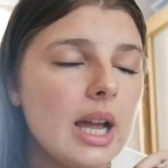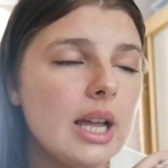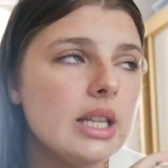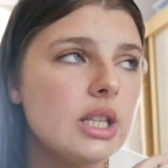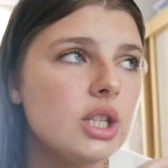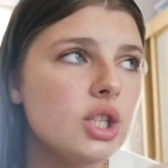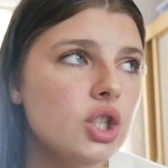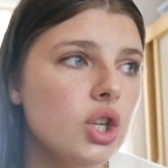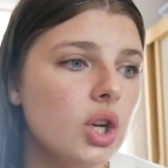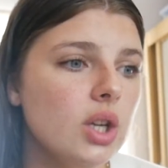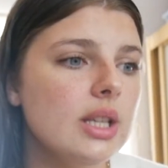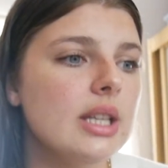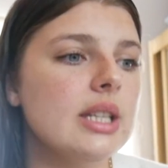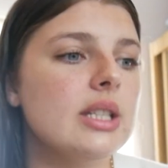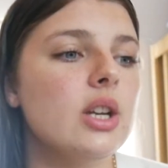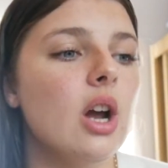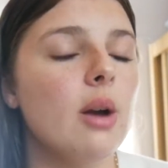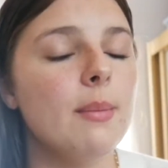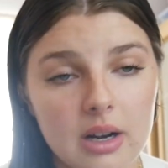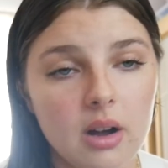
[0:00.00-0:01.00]
During
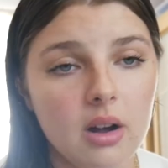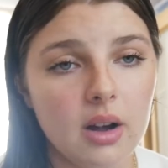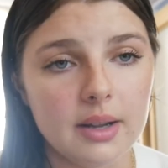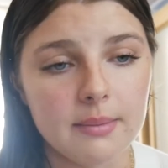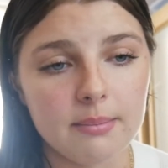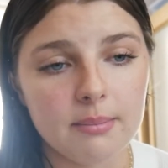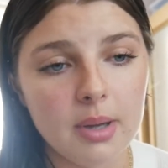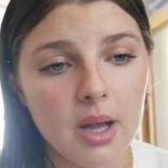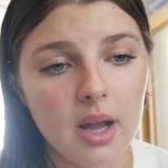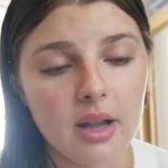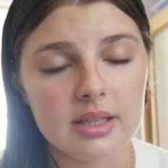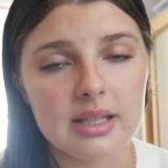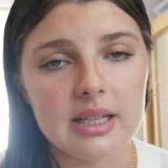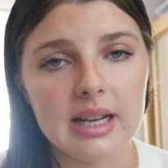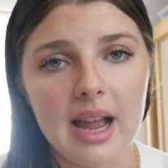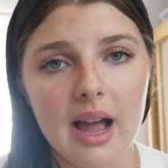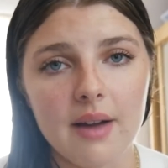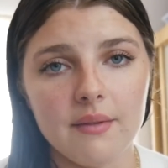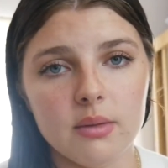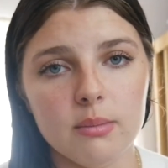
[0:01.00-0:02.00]
this time, I
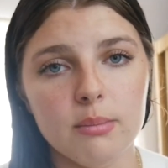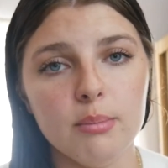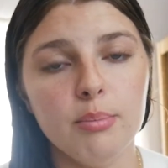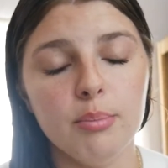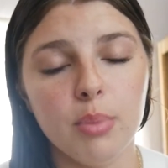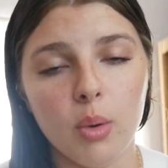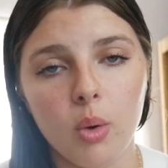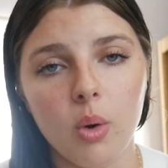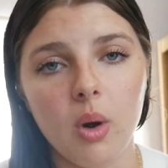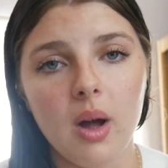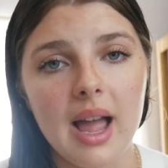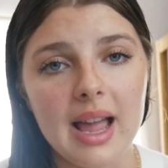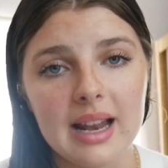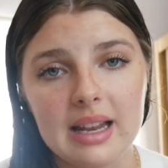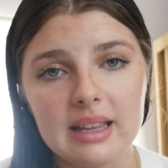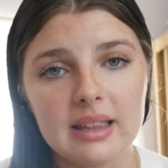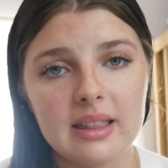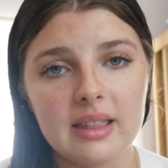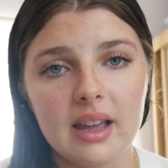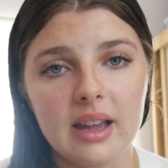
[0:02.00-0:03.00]
personally haven't bought
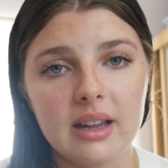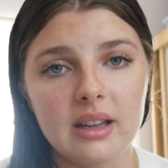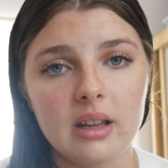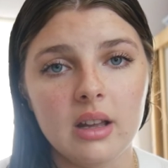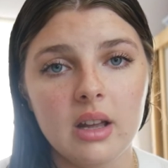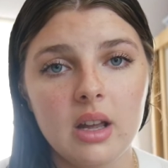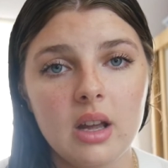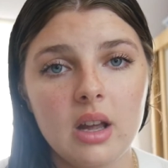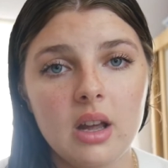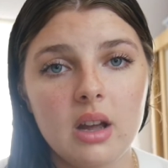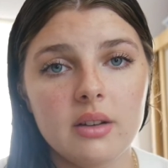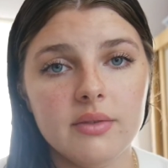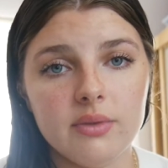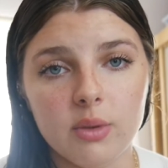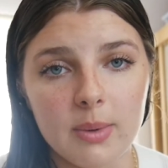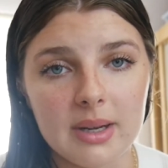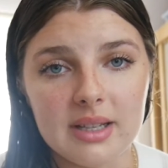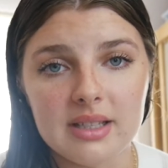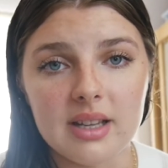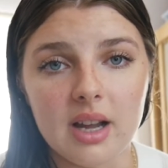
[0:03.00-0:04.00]
anything
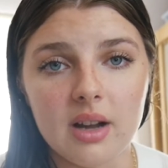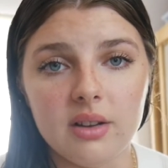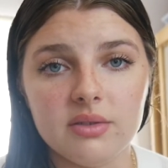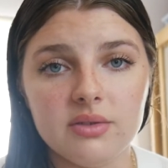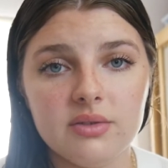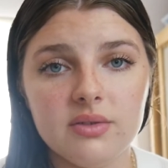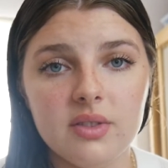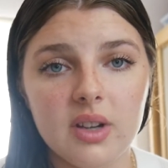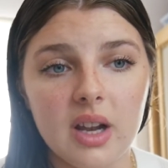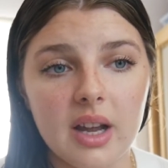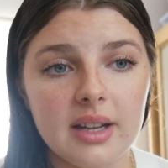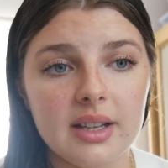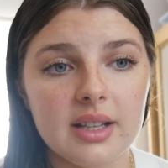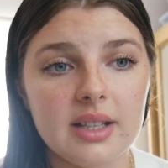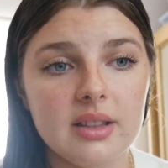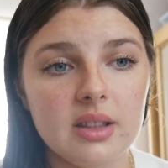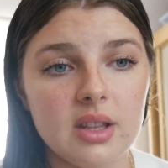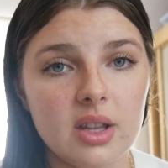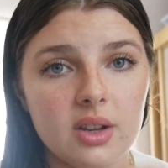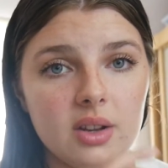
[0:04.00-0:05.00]
for myself. Like,
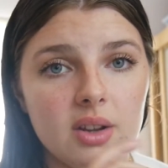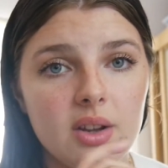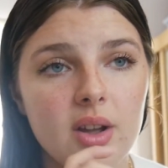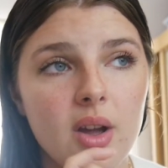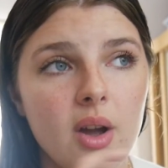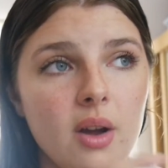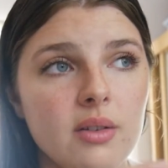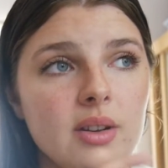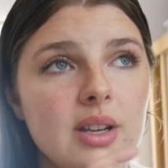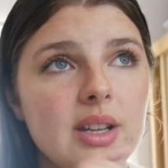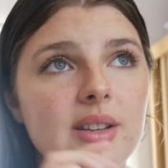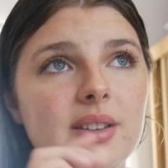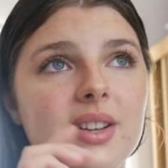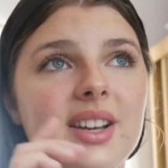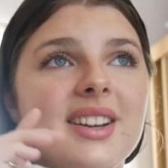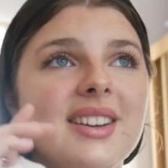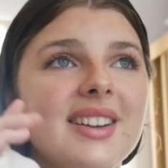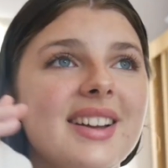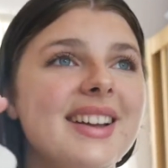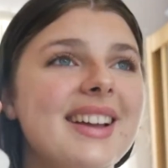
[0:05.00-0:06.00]
the only
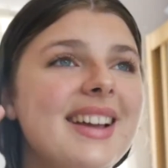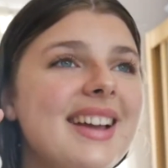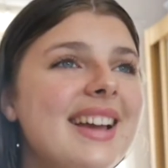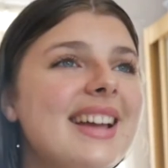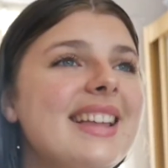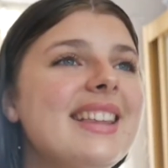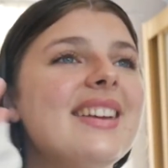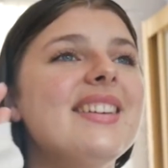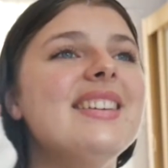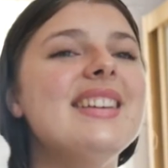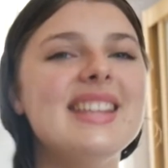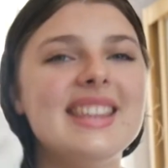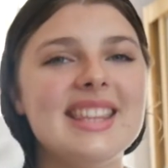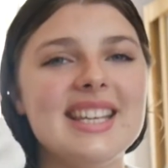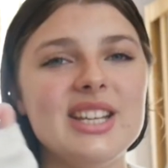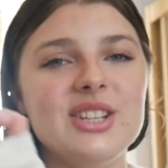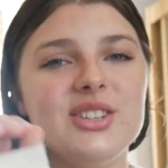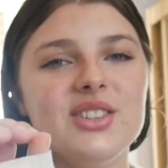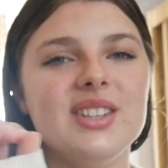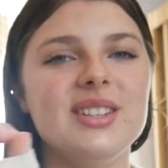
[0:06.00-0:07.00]

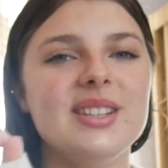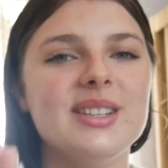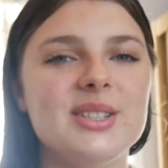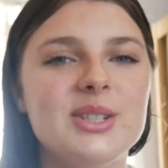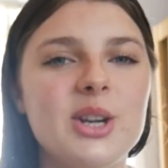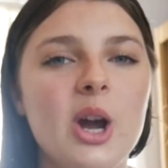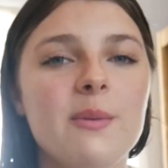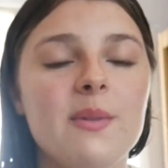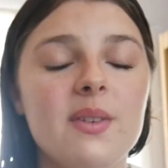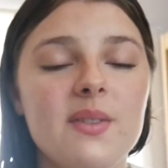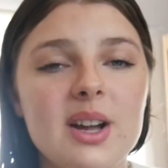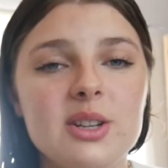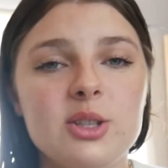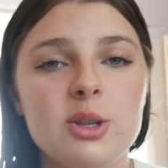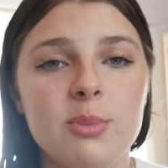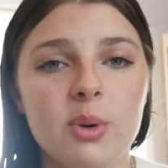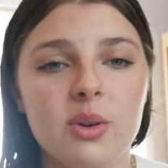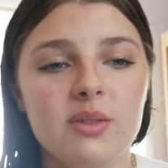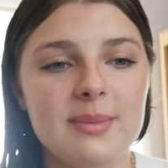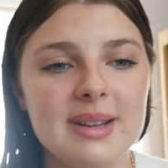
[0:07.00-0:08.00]
thing during this time I've
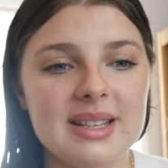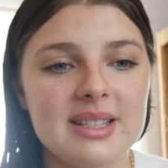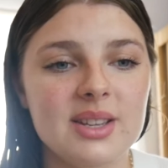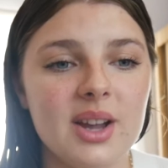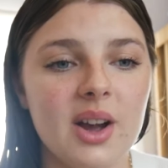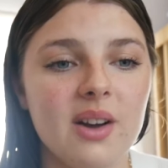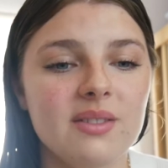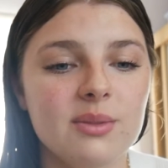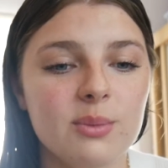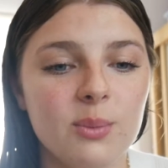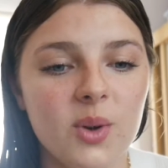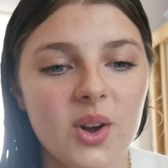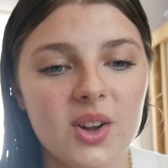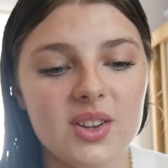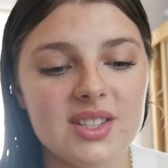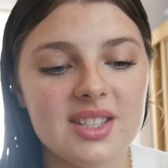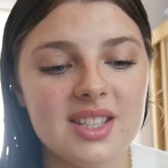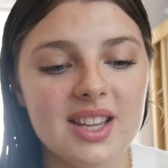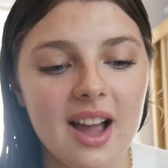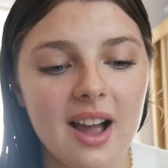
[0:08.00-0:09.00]
actually bought for myself
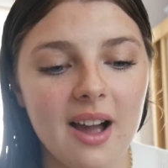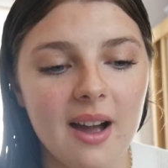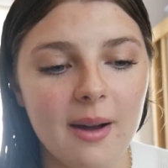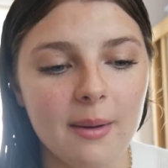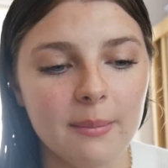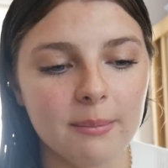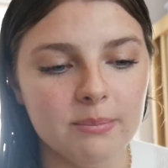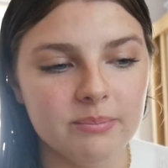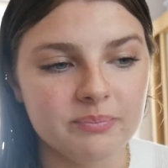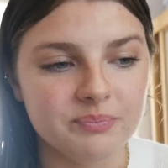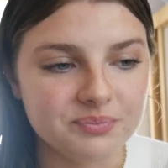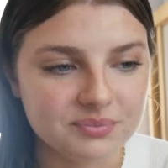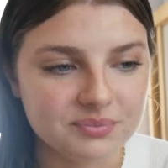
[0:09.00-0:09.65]
was I